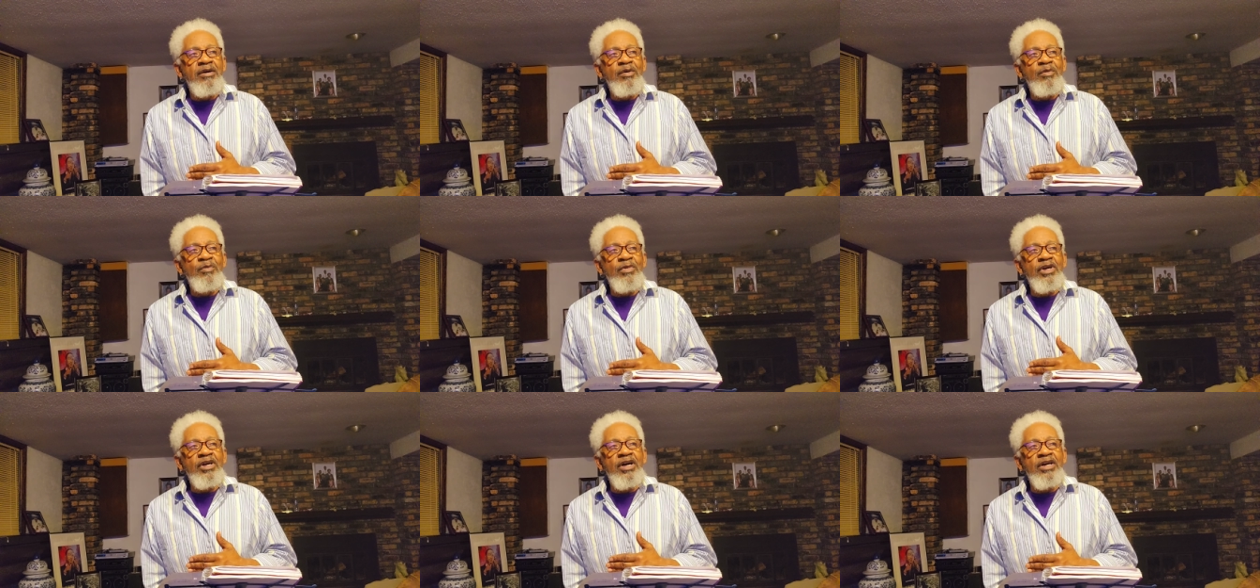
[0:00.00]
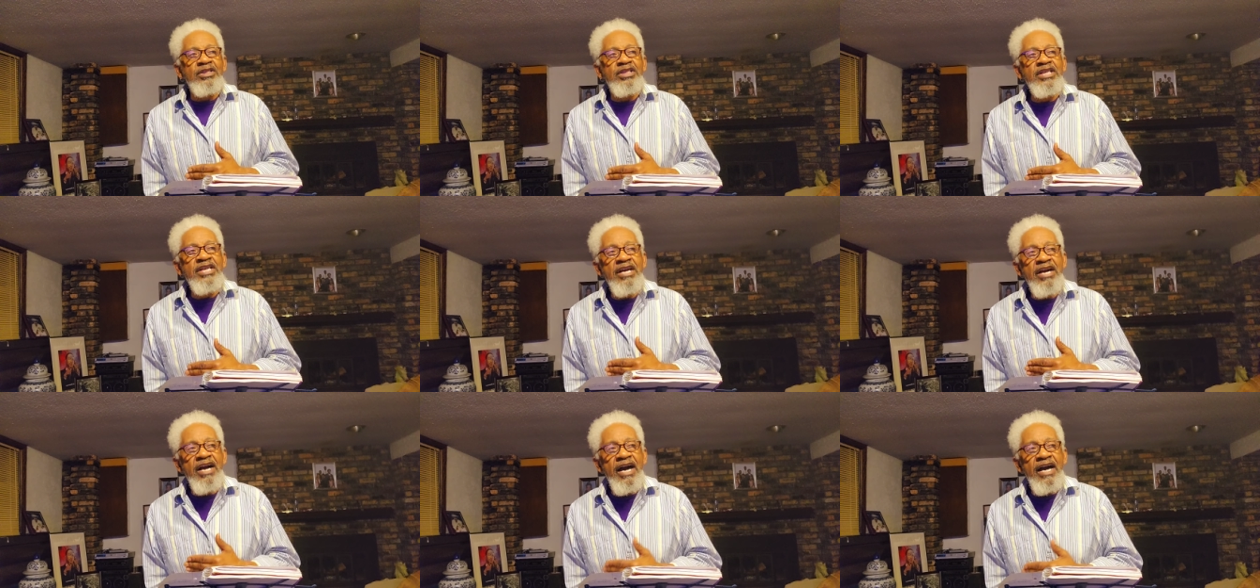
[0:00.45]
because
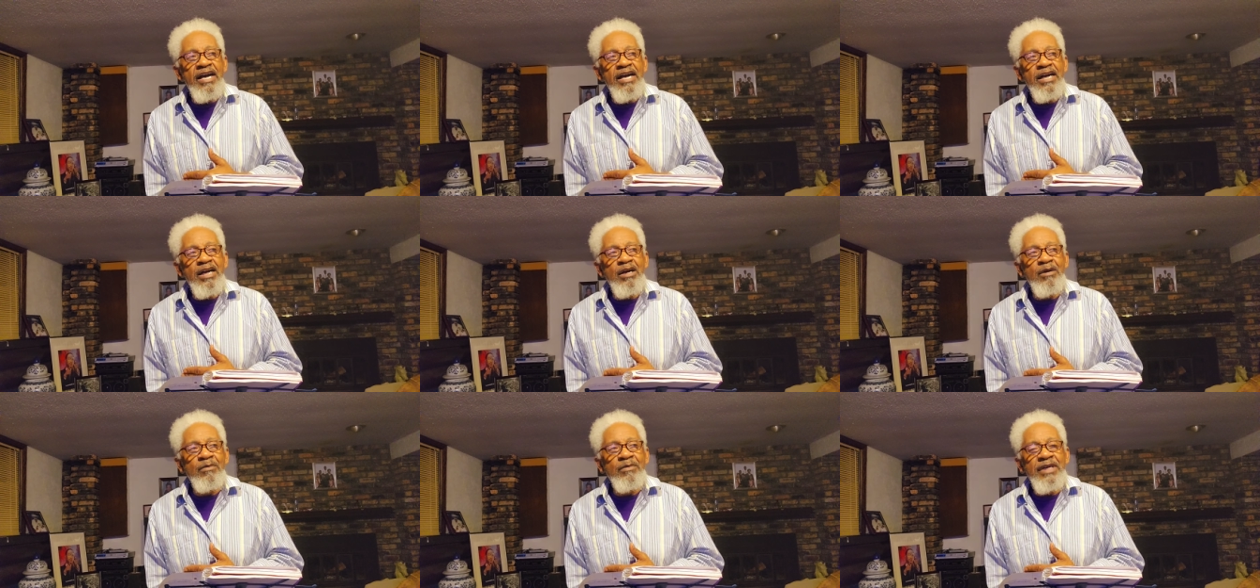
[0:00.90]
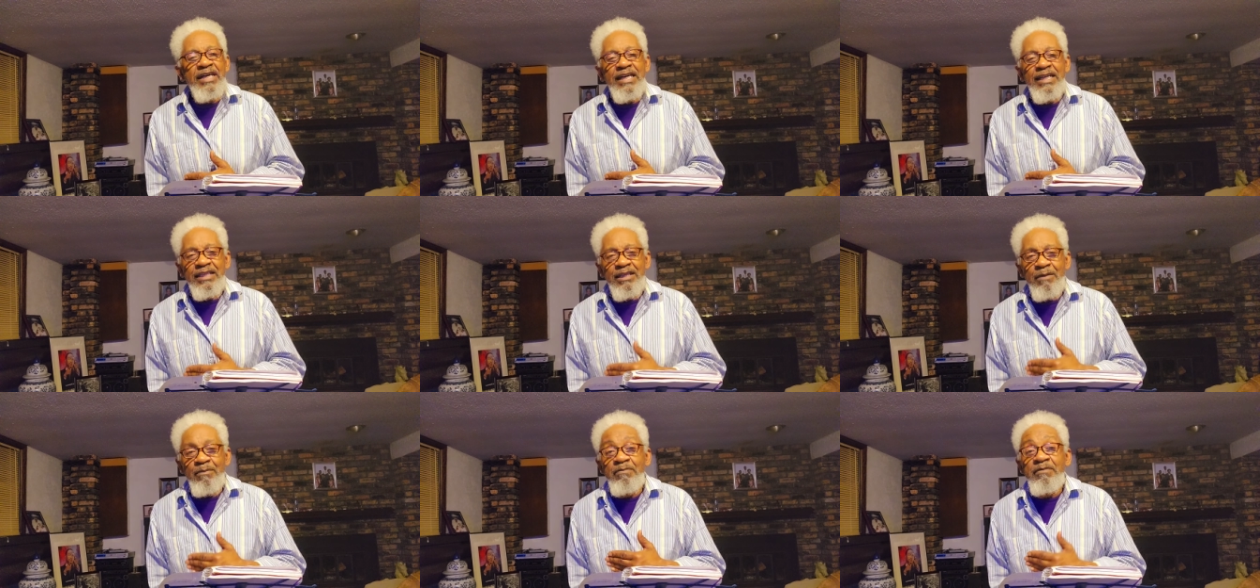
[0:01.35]
here I am
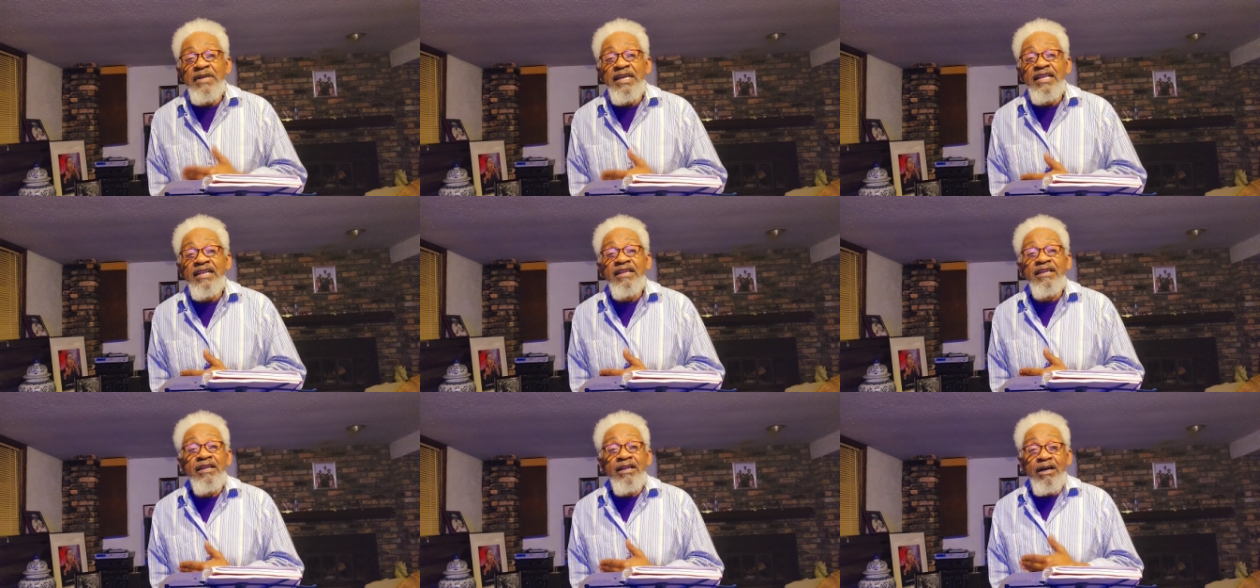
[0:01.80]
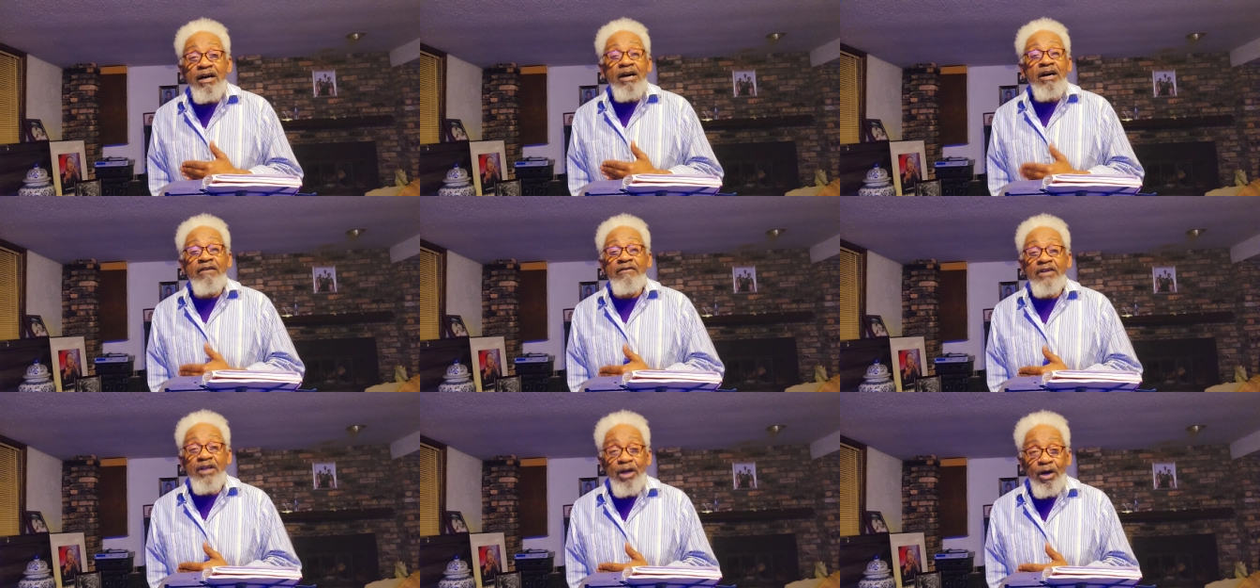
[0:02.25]
in the middle
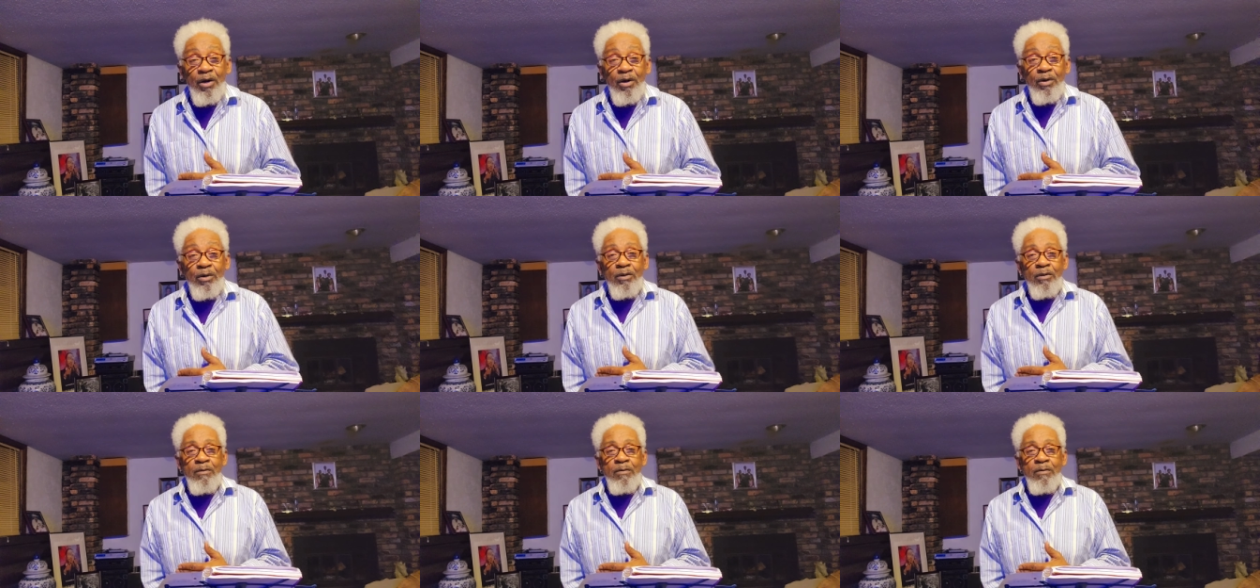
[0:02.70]
of it all.